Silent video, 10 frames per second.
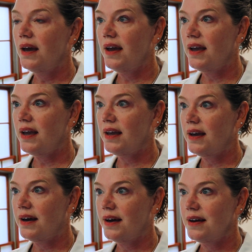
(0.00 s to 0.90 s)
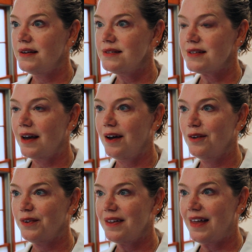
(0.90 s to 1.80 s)
and
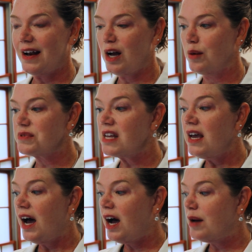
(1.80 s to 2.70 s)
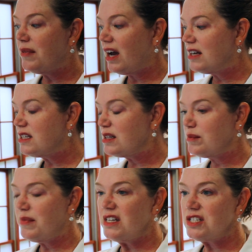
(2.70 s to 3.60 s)
hopefully that helps. I
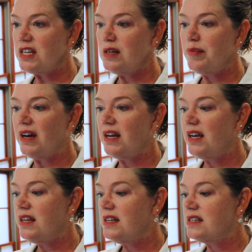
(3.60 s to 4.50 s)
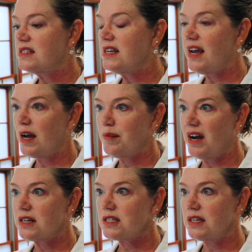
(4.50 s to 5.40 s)
didn't mention, but in this today,
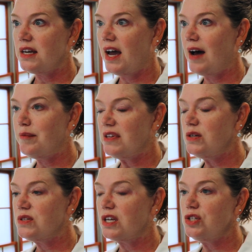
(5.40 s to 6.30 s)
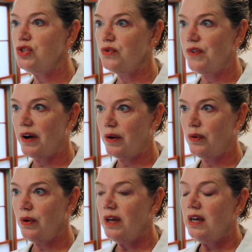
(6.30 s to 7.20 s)
have been using
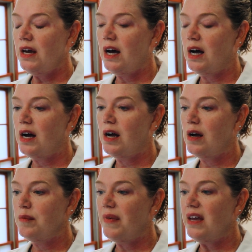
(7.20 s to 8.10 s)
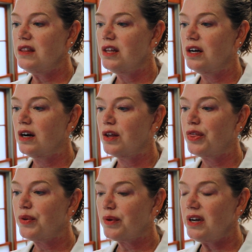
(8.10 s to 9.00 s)
Jeuveau. There are
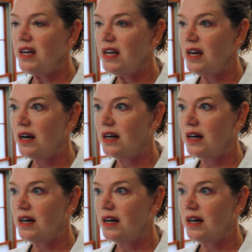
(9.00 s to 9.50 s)
3